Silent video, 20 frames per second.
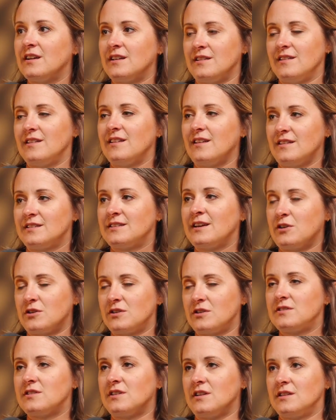
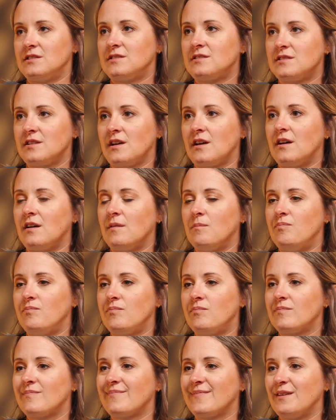and it's
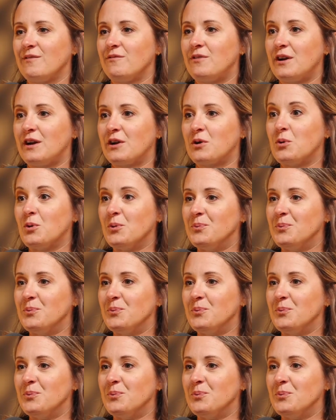very cool.